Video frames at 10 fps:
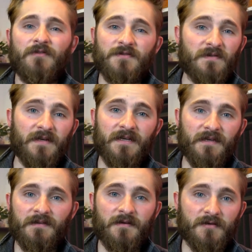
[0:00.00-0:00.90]
There's a link
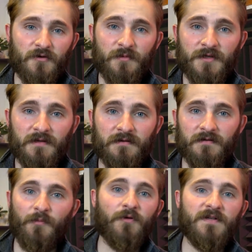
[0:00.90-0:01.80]
in the description
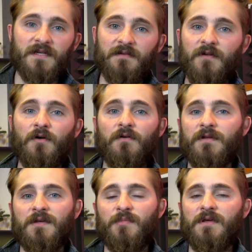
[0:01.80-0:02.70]
to pre-save the whole
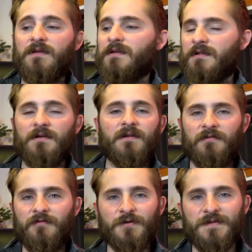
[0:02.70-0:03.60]
EP, and
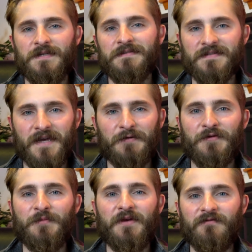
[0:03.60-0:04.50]
if you're seeing this
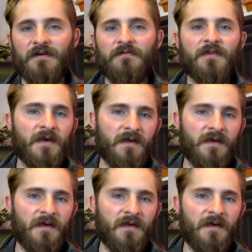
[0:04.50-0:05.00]
after May 5th,